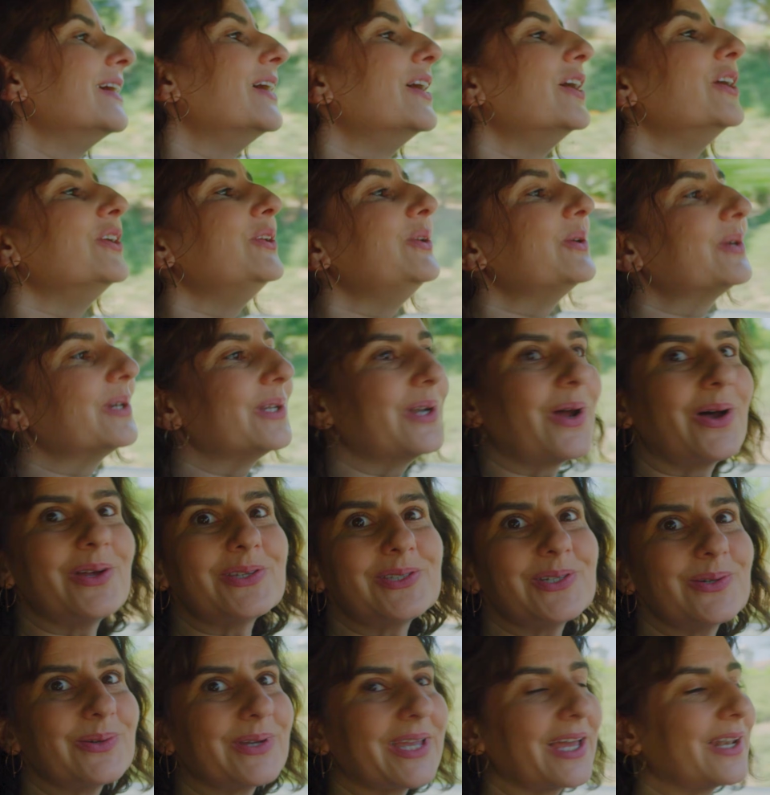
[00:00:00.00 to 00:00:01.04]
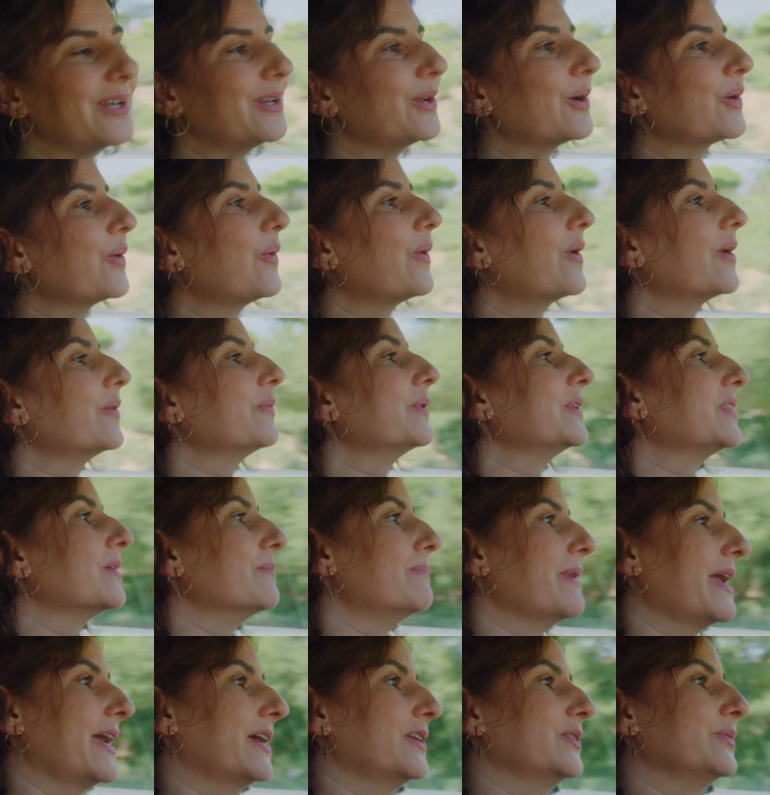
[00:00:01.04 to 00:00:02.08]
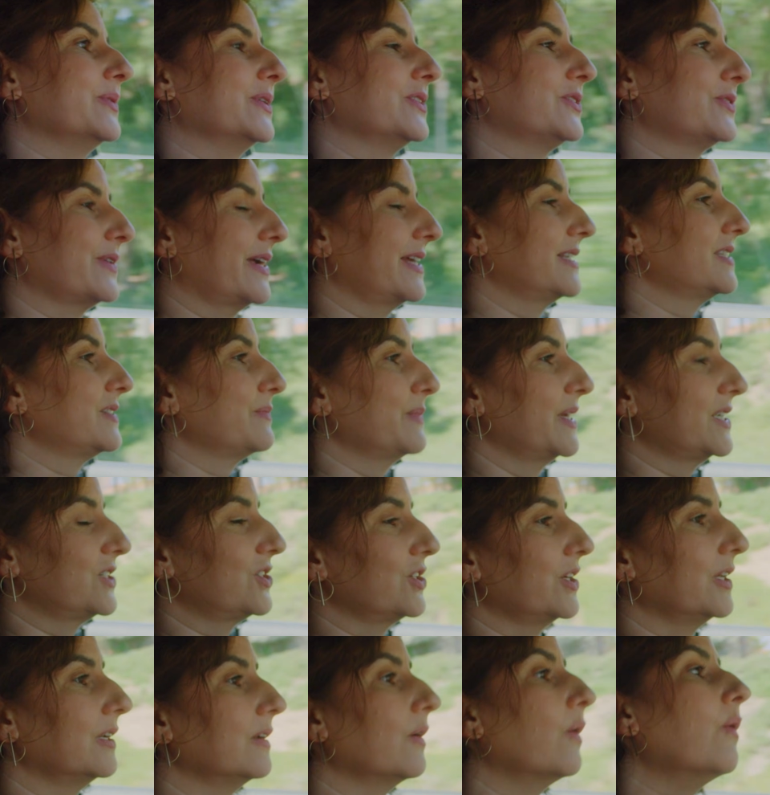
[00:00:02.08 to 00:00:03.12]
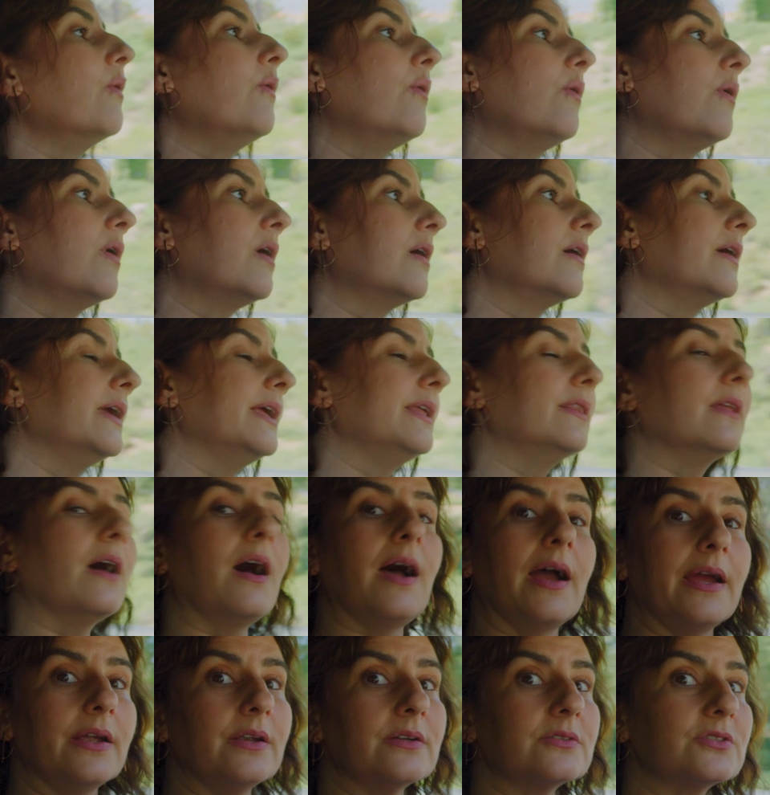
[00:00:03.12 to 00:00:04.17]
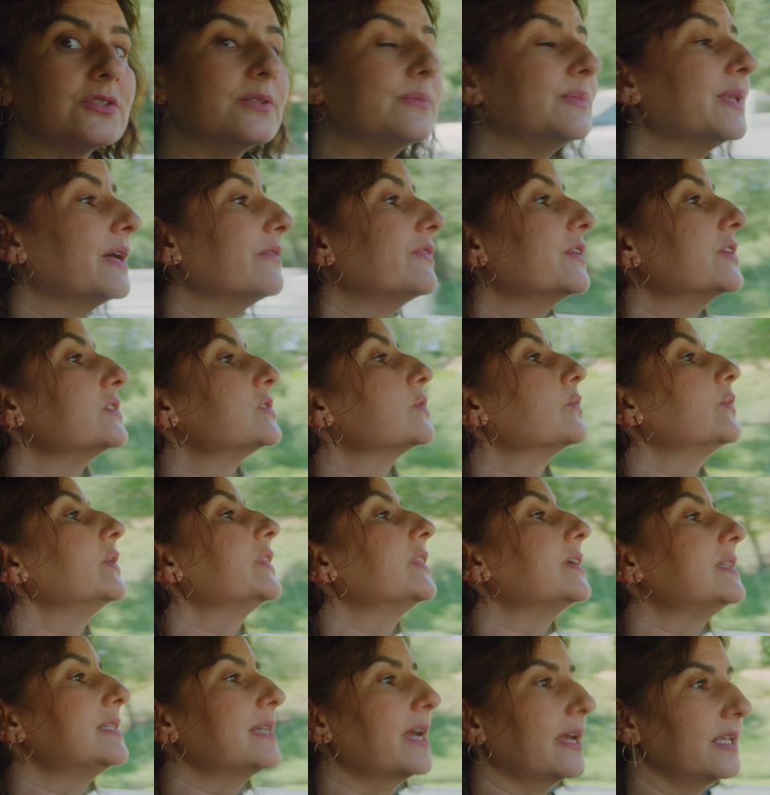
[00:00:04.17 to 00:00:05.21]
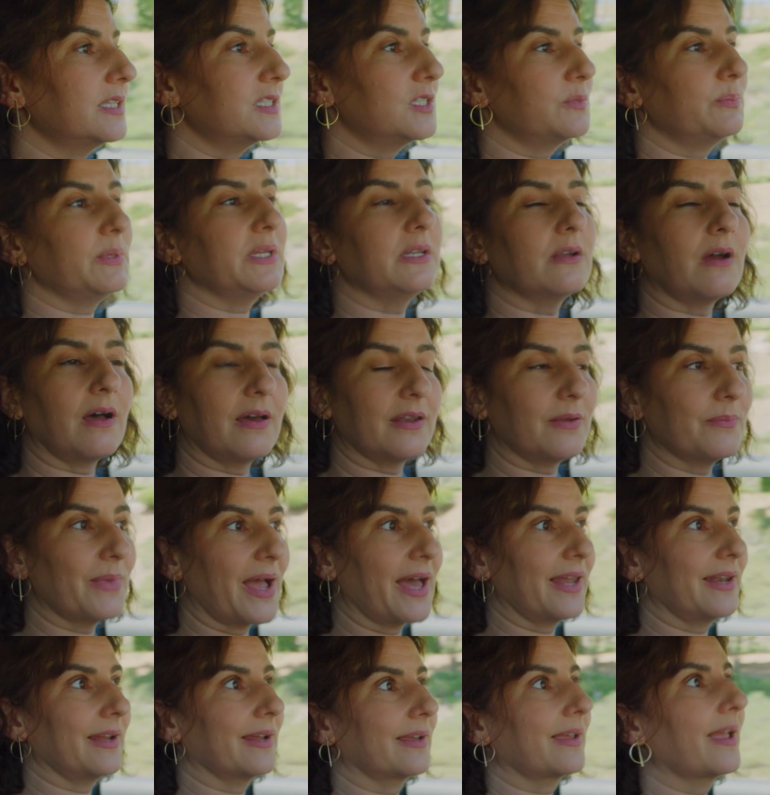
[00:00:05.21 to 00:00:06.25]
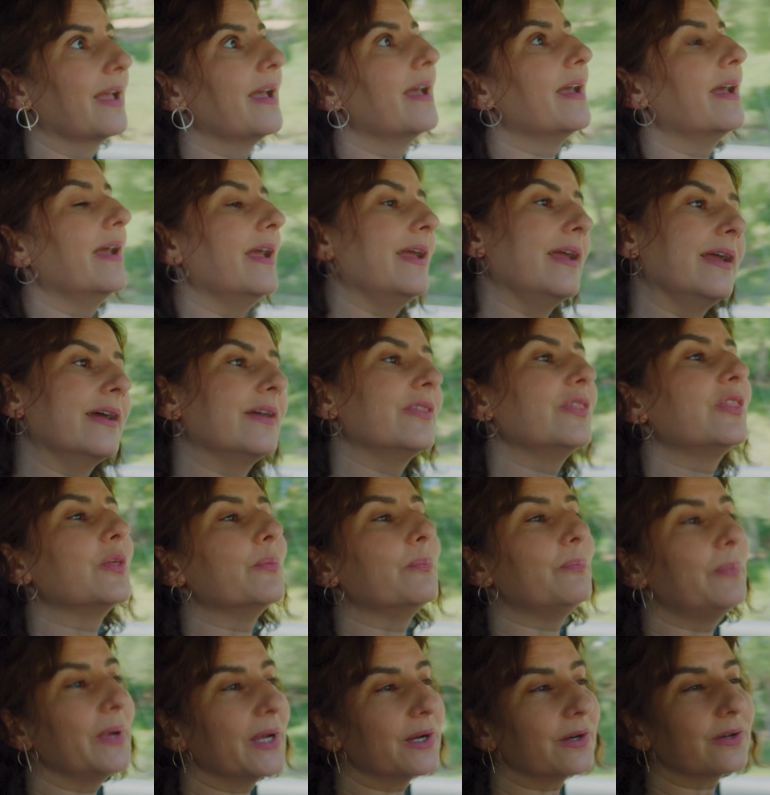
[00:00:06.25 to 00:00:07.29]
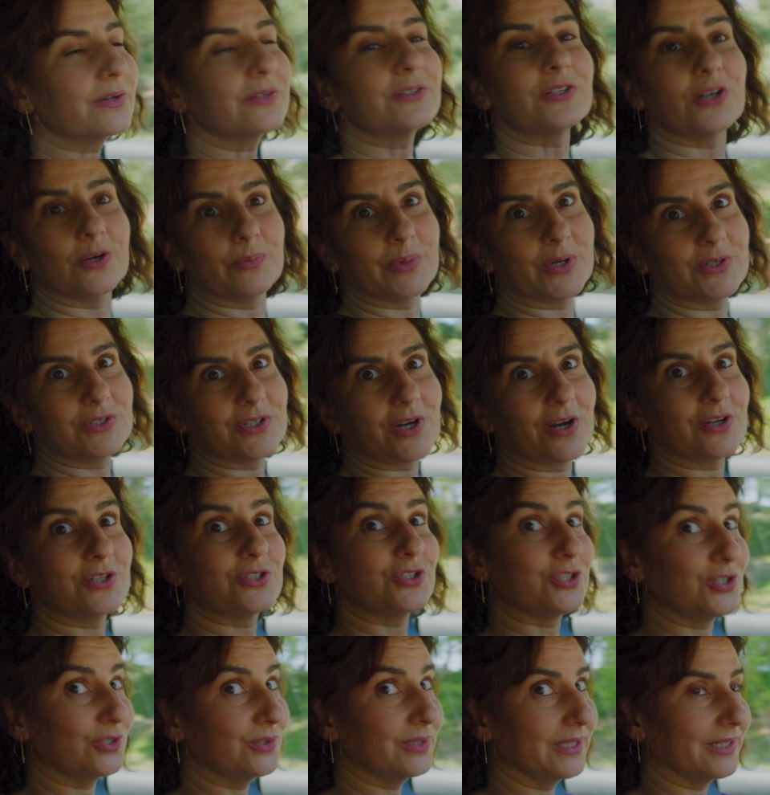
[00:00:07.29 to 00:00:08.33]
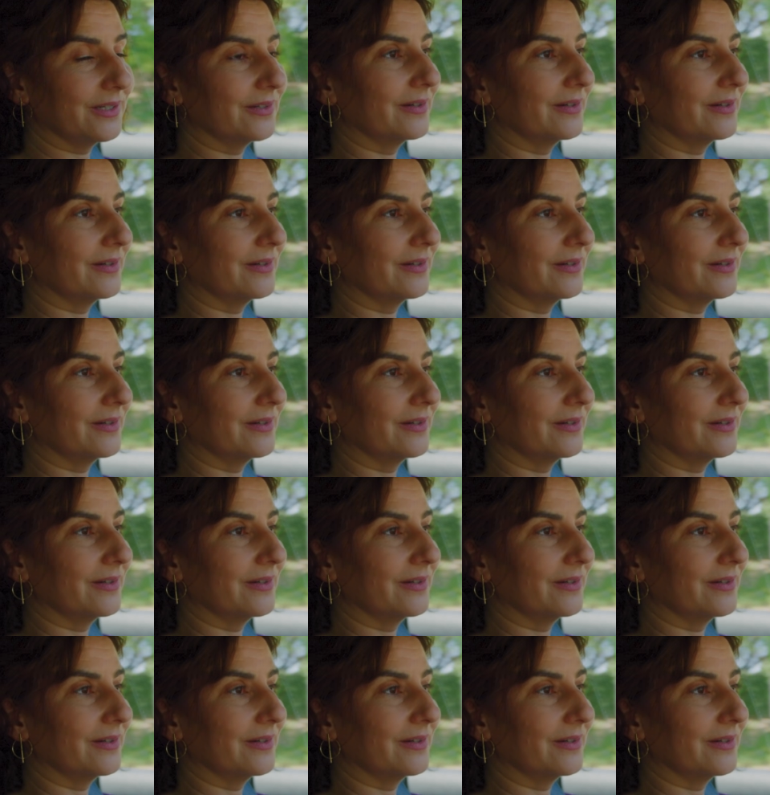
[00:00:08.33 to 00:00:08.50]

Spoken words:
You can also get an Accord with a manual transmission, or in the higher trim levels with a 10-speed automatic and the bigger turbocharged 2-liter